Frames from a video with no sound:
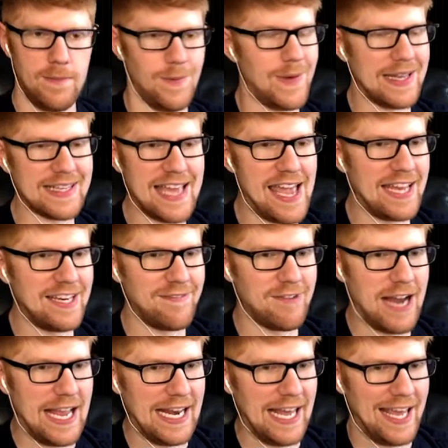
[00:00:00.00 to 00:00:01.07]
What kind of
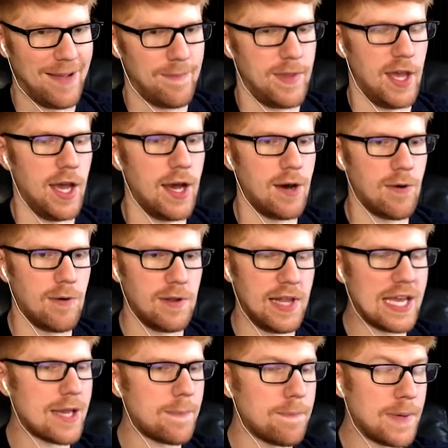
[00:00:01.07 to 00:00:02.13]
writing? Oh,
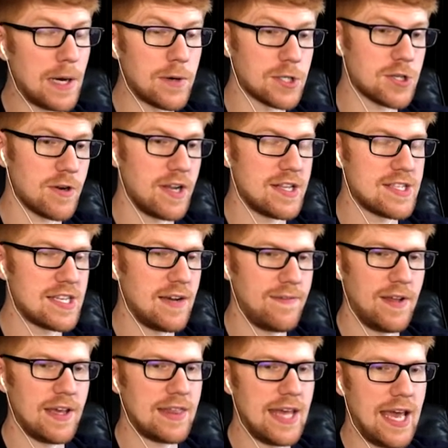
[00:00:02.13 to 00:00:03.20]
like poetry and stuff
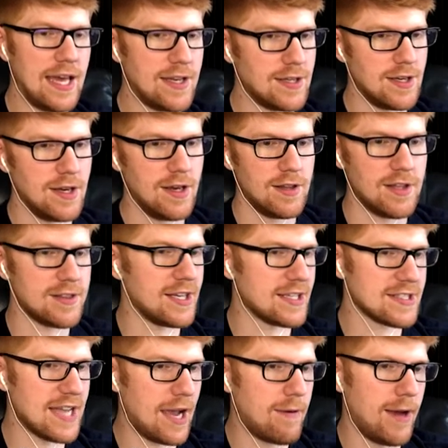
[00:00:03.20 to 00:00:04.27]
like that. The
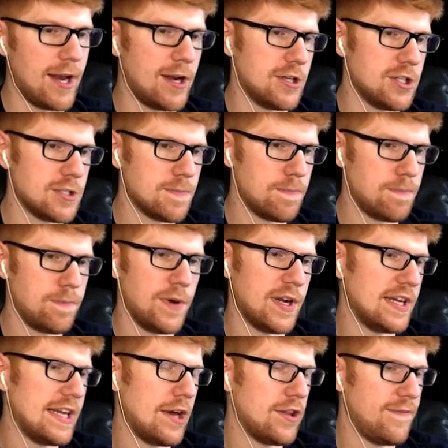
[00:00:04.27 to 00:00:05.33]
things I write are just
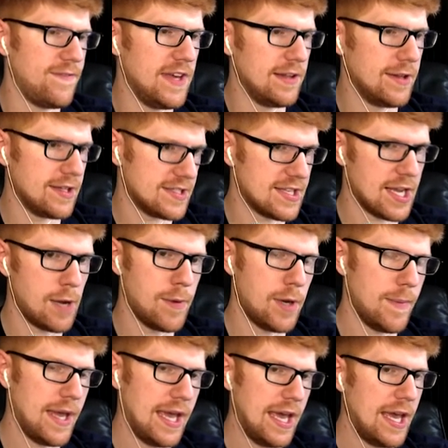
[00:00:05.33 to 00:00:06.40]
putting down the feelings that come
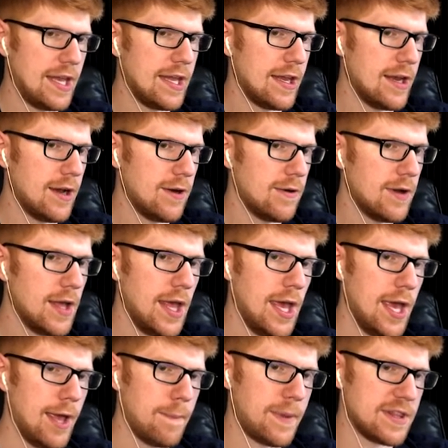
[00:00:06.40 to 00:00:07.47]
into my head, you know?
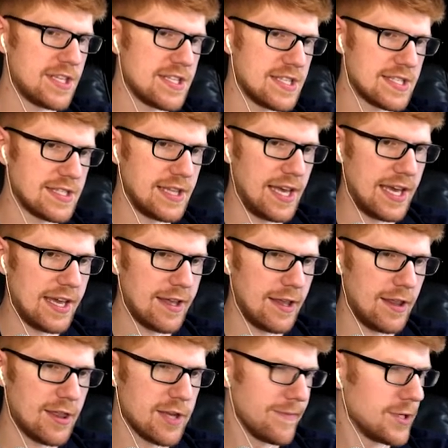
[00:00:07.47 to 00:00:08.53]
But this is like,
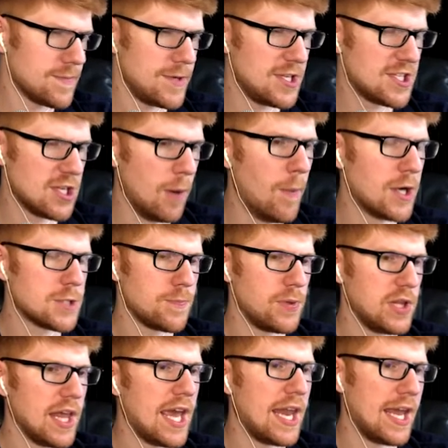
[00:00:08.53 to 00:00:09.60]
there must be so much
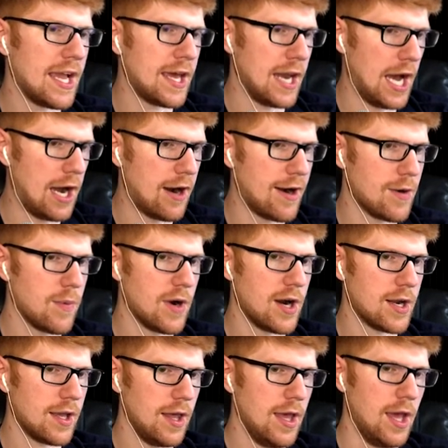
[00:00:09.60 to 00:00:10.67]
planning and hard work.